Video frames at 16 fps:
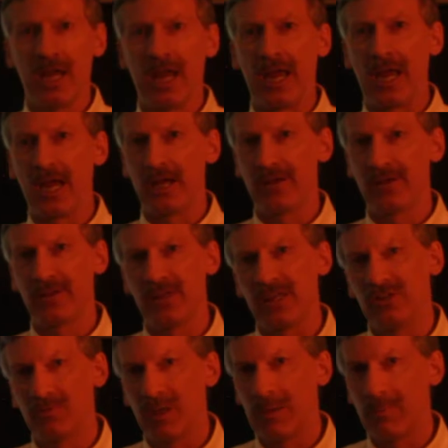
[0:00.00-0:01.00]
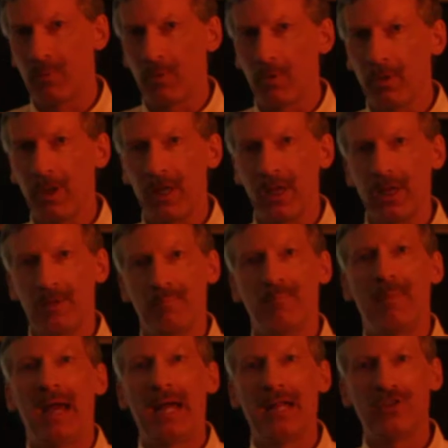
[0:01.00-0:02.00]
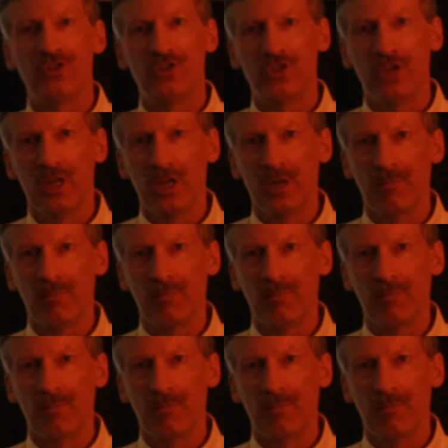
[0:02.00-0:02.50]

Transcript: and these people match